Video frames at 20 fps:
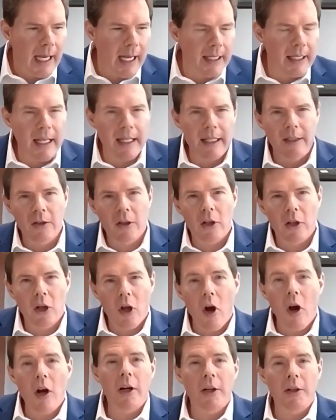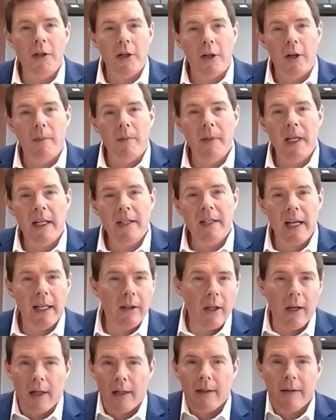And then in the longer term, they say,
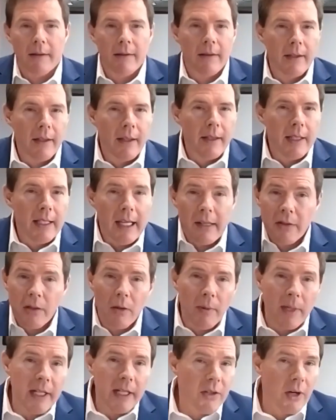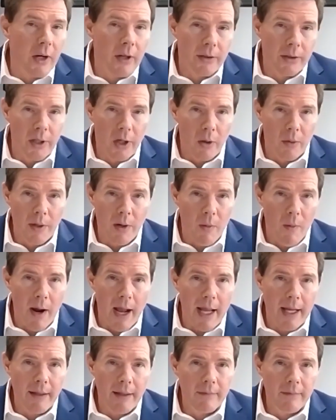look, the SOEs aren't going
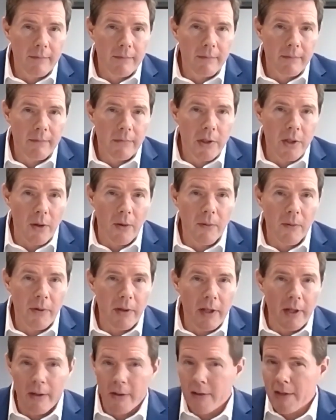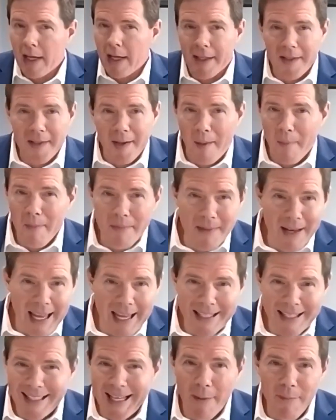away. So there's like some
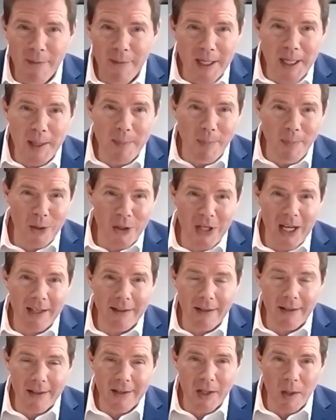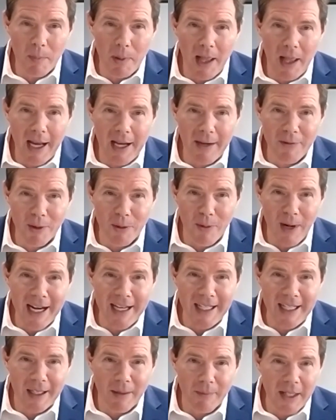70% of the supply of
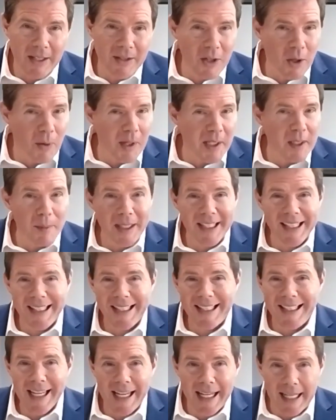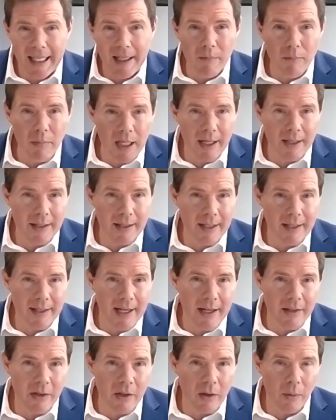uranium that's going to be sticky because it's
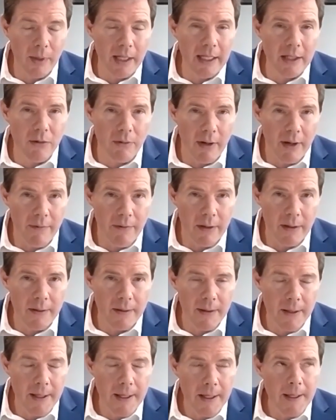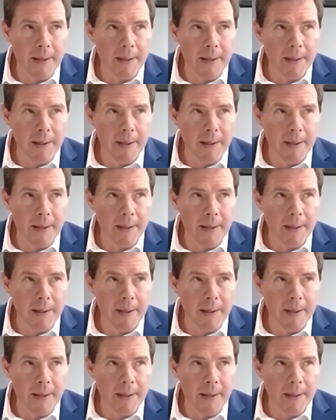SOE driven.